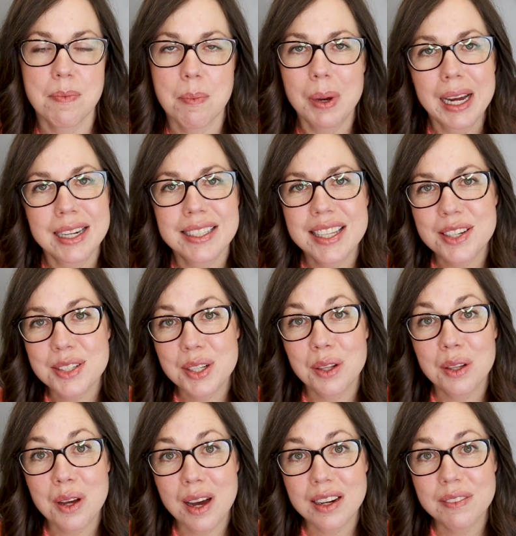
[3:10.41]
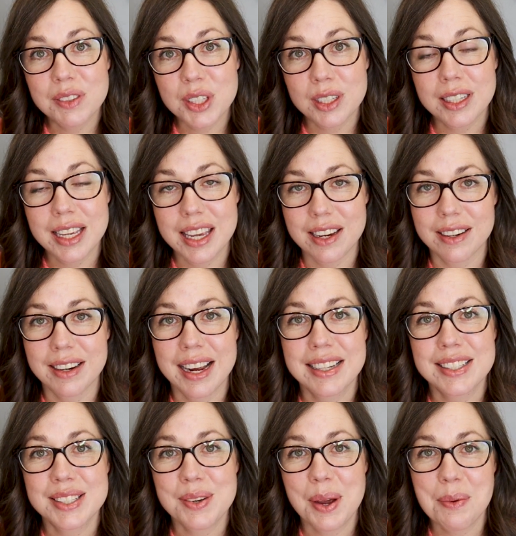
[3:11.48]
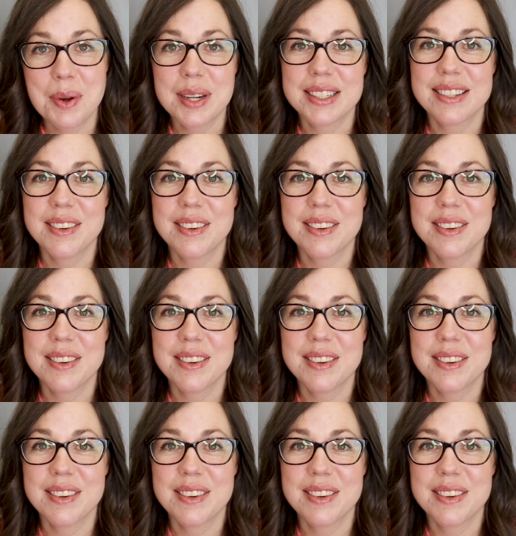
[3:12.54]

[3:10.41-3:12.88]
But there's a lot of good here, and so I want